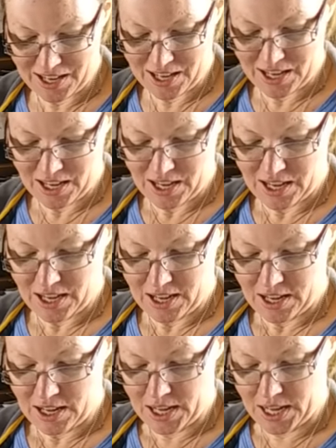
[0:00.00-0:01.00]

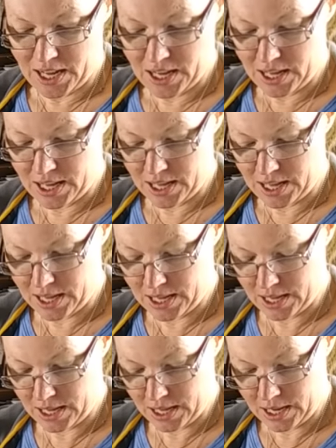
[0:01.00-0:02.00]

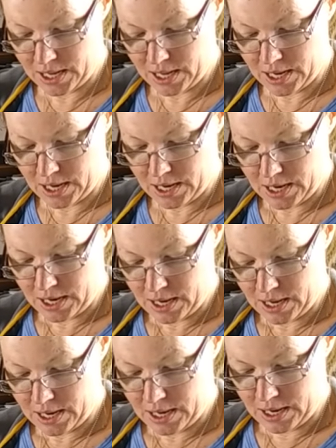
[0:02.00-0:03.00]

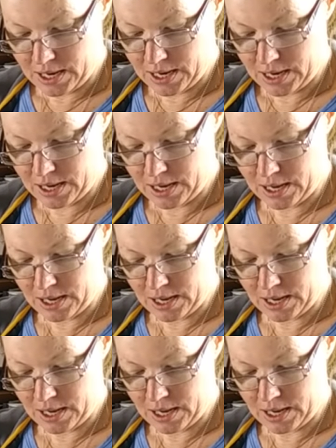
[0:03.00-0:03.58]
Nobody speaks.